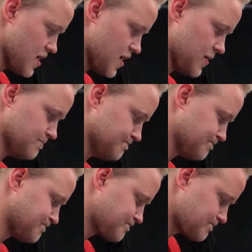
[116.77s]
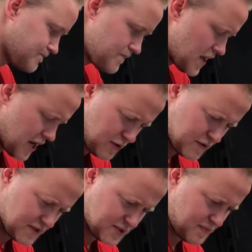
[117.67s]
I don't
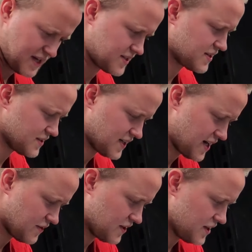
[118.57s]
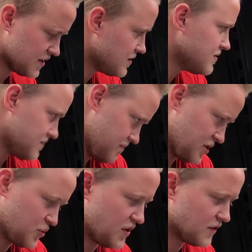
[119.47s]
know the specs entirely
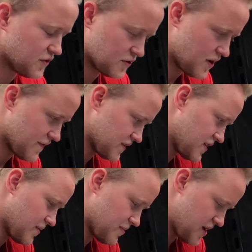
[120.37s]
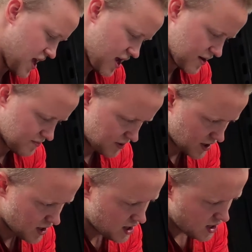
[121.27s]
between the two off the top of my head,
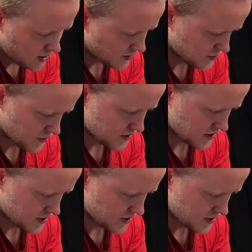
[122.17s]
but this one